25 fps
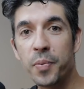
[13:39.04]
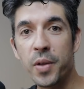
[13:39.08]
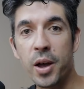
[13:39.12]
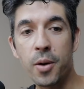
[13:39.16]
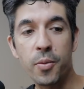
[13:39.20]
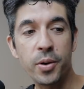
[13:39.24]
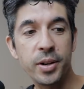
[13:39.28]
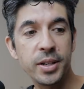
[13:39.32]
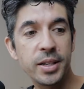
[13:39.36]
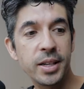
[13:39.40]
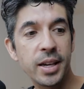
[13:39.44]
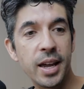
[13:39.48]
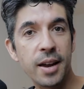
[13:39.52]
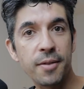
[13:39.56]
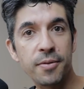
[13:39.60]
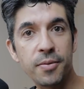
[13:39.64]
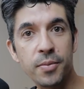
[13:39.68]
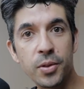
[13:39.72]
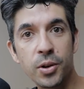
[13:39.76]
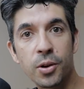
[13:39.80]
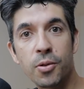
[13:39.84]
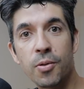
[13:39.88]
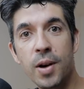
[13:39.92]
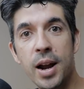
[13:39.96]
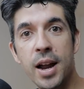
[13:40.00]
I wanted to get from
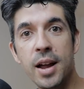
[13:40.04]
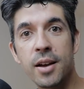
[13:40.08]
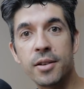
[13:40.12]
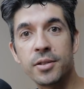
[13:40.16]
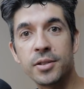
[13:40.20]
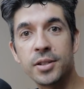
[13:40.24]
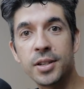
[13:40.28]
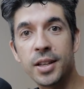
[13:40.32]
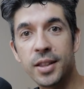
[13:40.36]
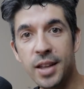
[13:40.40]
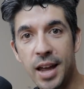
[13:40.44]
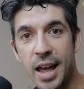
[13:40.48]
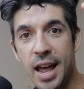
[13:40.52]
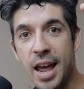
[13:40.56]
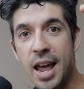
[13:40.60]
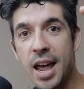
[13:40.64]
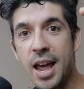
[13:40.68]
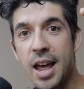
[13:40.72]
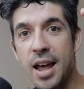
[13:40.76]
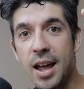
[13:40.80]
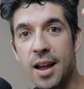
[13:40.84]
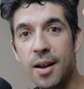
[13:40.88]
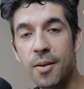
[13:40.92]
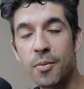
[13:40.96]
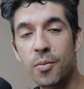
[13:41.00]
the ground to the
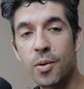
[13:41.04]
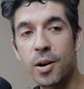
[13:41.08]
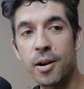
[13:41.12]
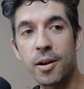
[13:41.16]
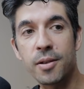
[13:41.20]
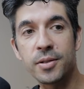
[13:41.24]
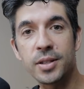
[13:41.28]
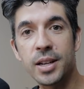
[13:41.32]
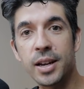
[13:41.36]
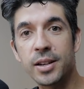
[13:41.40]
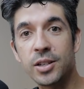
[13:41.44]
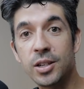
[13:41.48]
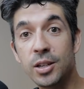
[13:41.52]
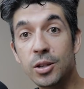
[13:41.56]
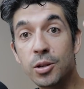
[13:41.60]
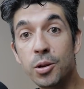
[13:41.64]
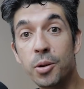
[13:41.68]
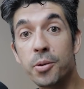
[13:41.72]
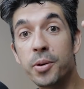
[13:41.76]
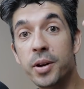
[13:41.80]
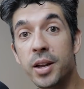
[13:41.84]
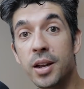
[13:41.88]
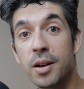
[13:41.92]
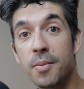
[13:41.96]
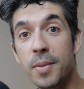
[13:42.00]
air where I was actually
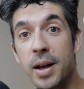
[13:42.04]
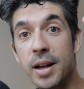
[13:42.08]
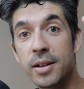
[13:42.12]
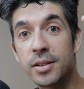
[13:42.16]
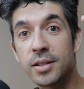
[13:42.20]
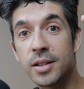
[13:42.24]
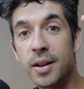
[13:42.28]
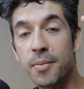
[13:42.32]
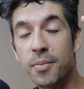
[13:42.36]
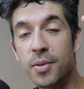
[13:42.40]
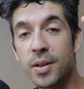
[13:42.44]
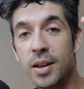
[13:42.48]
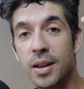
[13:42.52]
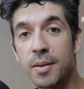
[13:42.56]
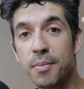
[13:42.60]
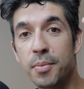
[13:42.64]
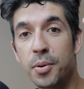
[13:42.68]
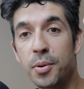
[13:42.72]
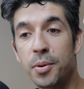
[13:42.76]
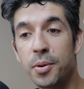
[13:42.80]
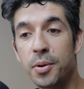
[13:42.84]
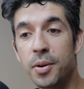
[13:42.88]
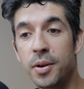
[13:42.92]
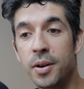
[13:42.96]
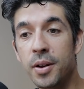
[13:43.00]
talking about something
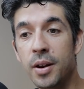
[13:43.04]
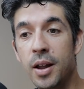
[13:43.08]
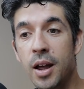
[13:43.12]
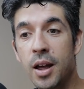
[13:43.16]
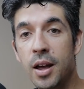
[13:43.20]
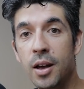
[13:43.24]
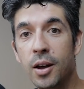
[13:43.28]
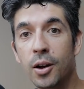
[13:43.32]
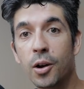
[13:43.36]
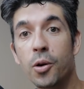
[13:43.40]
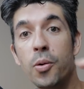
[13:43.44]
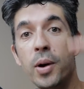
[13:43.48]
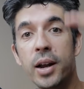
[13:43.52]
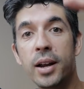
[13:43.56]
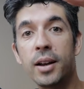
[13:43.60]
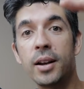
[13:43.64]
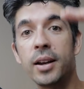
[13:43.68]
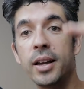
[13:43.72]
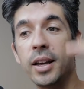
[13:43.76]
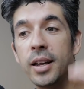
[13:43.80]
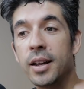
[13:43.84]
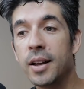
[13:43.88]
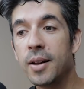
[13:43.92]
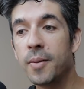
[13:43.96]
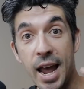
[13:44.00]
important
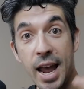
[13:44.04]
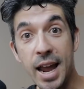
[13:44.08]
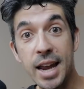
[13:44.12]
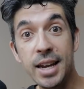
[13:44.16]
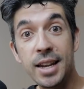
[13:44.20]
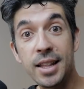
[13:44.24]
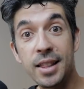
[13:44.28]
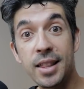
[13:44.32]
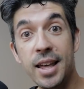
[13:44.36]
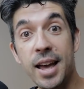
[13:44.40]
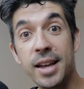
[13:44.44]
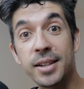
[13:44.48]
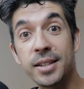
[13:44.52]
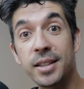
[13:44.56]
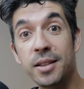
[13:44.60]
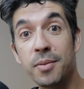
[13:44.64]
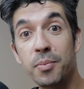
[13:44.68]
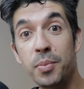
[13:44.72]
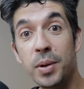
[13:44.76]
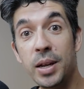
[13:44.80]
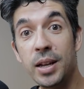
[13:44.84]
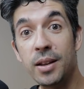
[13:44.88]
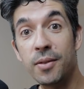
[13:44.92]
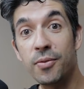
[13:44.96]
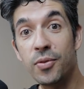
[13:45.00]
quickly. Edit that to the
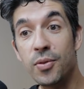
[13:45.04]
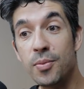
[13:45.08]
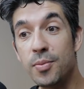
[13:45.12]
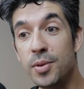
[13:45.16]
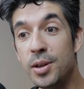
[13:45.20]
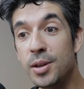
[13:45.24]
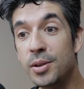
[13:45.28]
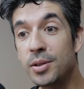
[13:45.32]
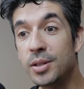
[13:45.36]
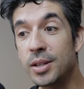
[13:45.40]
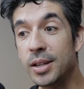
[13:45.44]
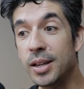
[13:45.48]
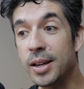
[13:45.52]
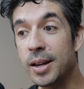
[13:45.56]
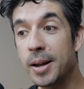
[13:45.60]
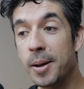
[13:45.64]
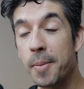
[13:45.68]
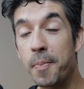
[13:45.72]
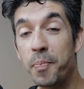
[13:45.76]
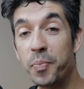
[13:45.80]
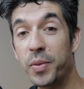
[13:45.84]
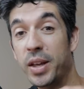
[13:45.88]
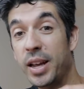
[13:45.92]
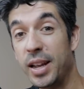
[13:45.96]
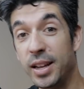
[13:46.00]
beat of the music.
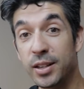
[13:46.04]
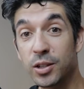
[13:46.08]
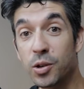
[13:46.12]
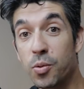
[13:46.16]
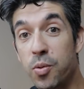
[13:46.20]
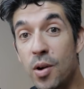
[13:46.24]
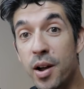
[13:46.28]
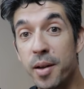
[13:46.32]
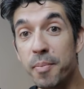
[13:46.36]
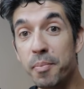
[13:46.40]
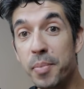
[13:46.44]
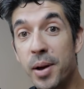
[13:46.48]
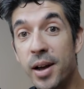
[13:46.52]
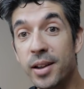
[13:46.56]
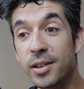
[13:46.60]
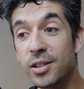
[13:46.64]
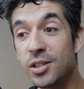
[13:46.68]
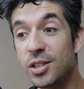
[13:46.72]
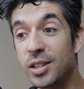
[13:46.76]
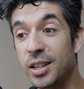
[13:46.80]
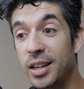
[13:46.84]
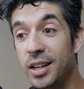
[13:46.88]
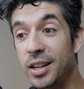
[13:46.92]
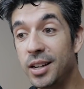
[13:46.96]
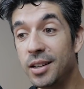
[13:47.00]
It's quite
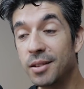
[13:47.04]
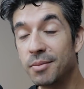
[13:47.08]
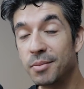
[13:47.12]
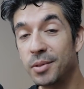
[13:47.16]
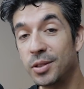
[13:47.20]
punchy.